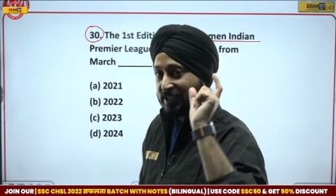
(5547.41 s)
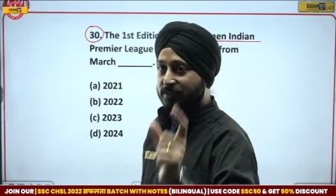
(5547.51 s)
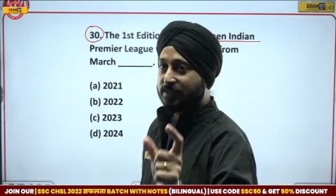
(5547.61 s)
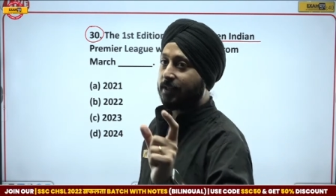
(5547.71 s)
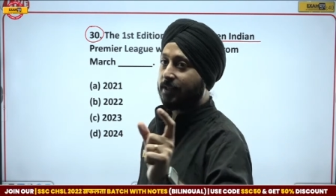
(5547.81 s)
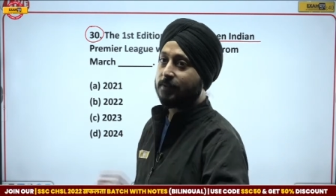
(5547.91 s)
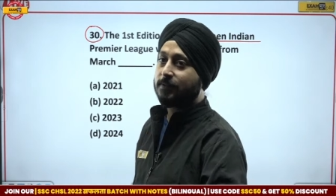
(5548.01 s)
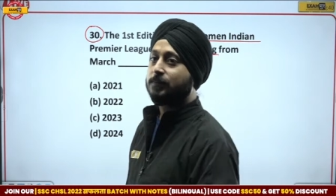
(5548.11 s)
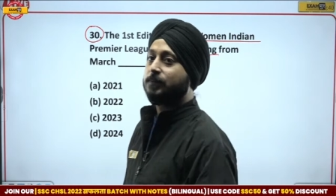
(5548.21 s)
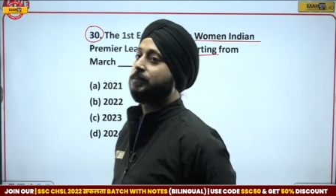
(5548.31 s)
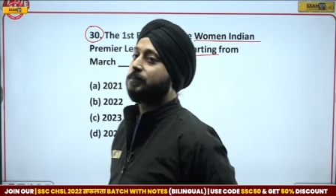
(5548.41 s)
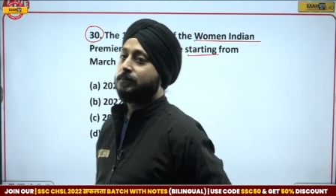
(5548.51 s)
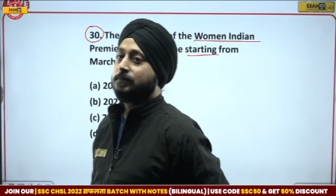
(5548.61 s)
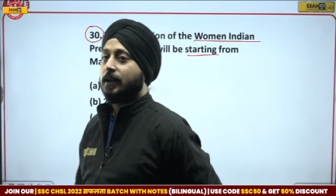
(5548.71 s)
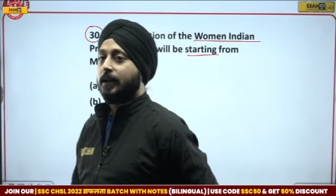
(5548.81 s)
with city?
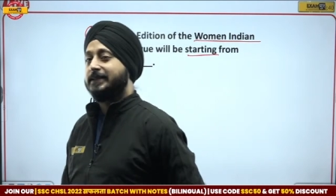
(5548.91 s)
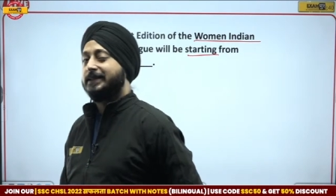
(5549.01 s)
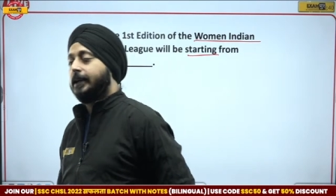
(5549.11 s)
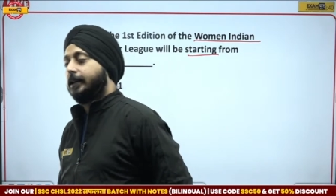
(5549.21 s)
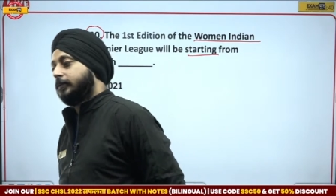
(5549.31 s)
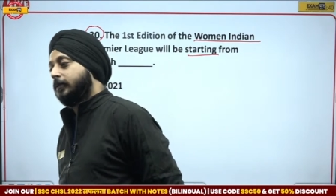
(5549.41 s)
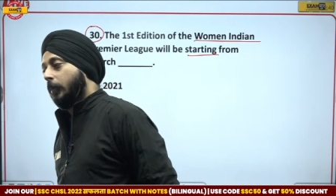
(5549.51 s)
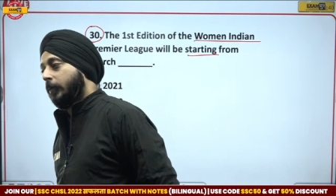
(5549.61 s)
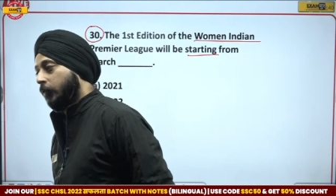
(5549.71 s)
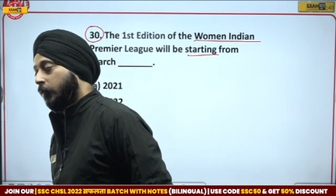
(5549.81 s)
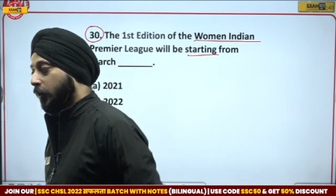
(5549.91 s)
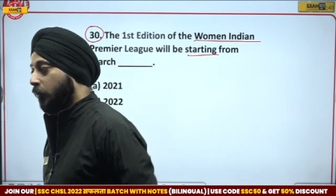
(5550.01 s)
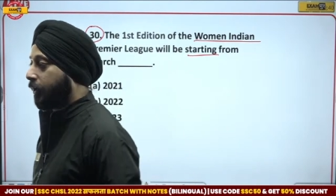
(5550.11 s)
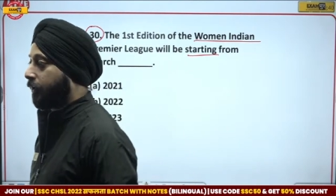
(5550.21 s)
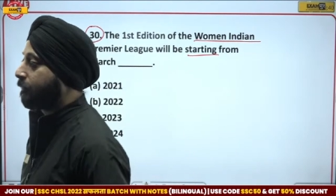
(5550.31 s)
Let's see that. How many of you can do that?